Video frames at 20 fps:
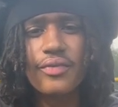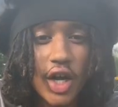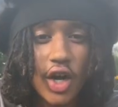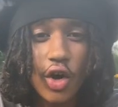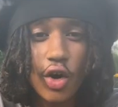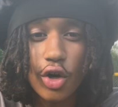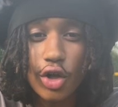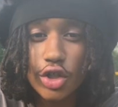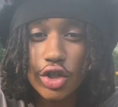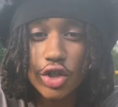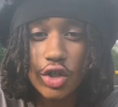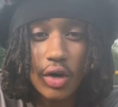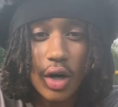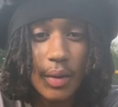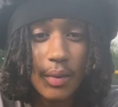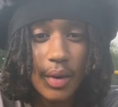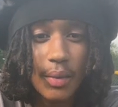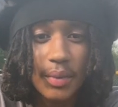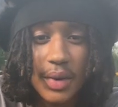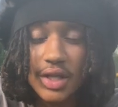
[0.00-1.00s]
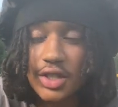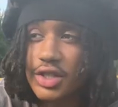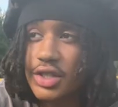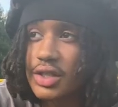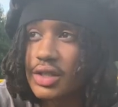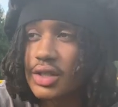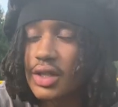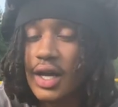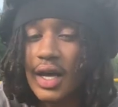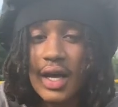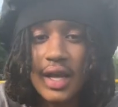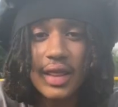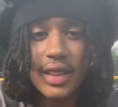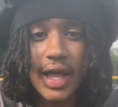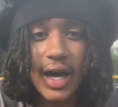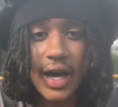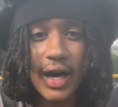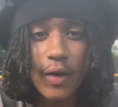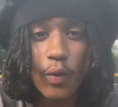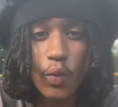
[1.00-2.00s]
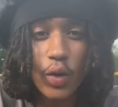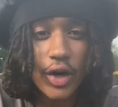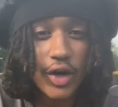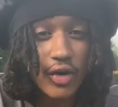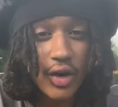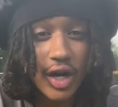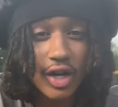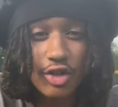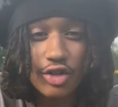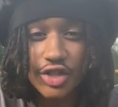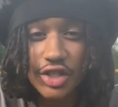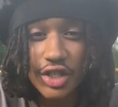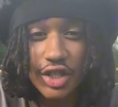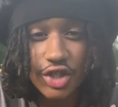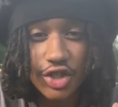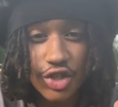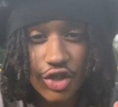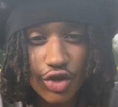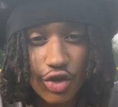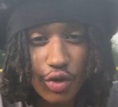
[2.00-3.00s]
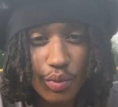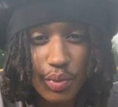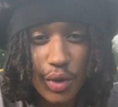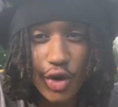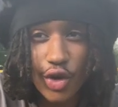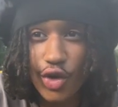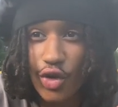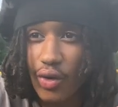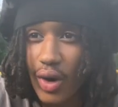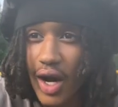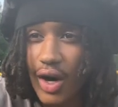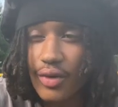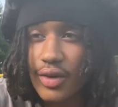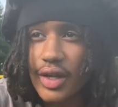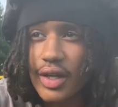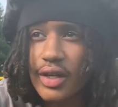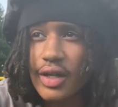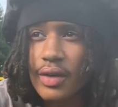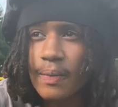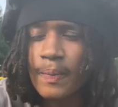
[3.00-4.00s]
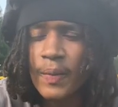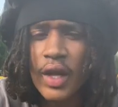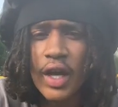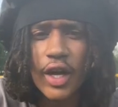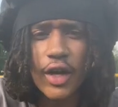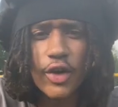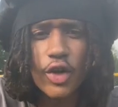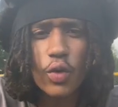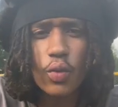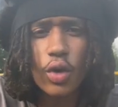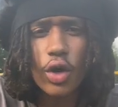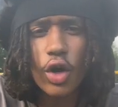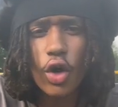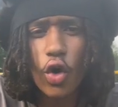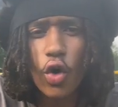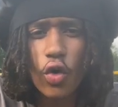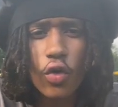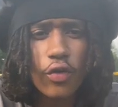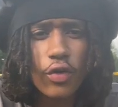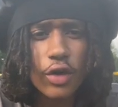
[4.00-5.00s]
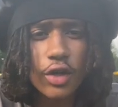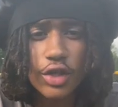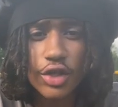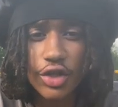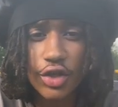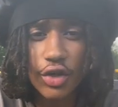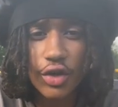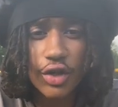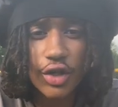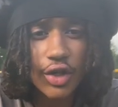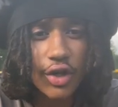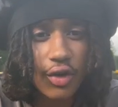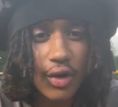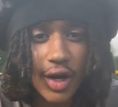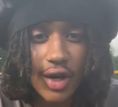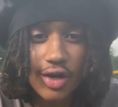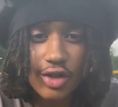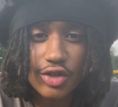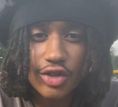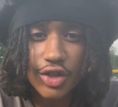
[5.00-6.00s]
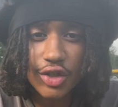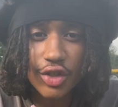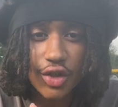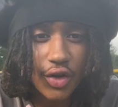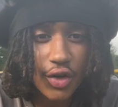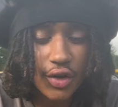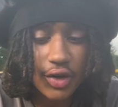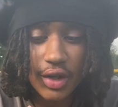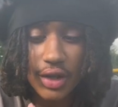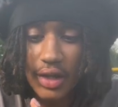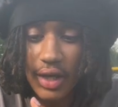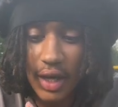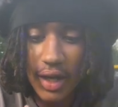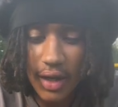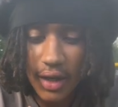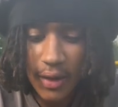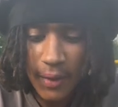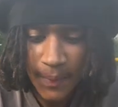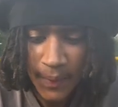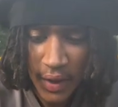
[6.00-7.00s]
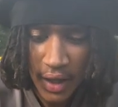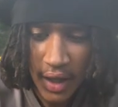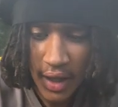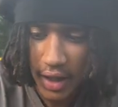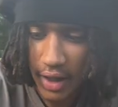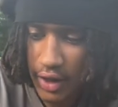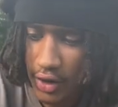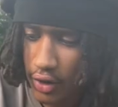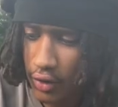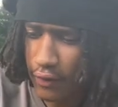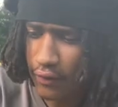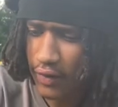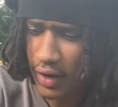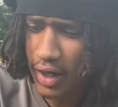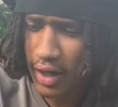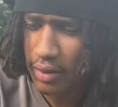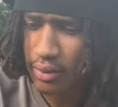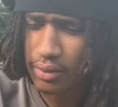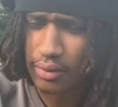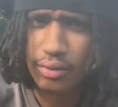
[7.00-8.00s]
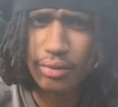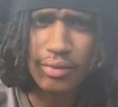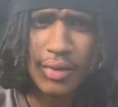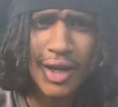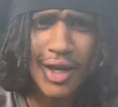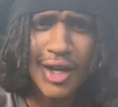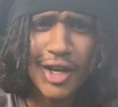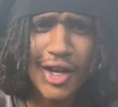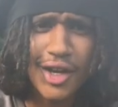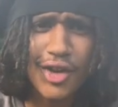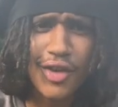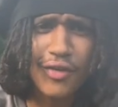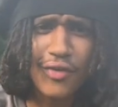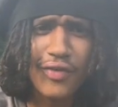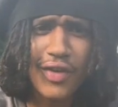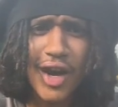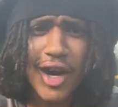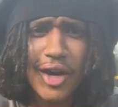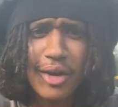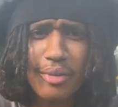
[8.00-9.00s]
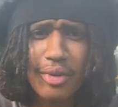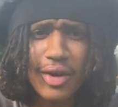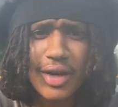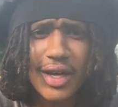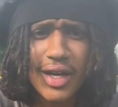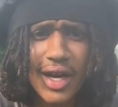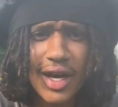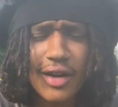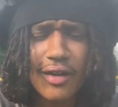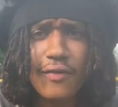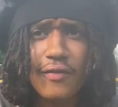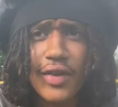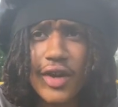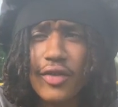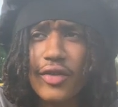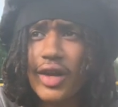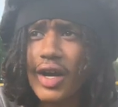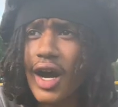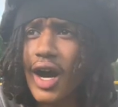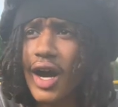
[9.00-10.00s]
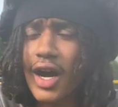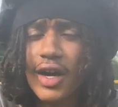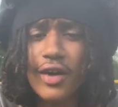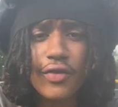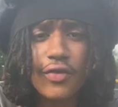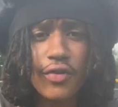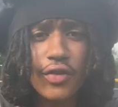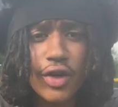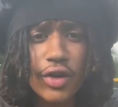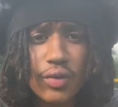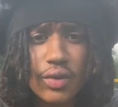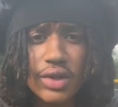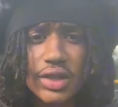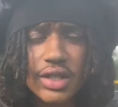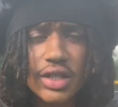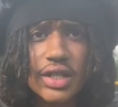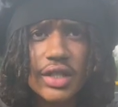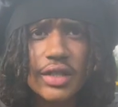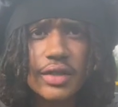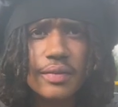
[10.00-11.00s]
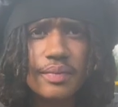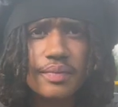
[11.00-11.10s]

Also, I'm gonna mention that when your energy is super grounded and you aren't overexerting your energy during the day, and you're vibrating at a very high frequency,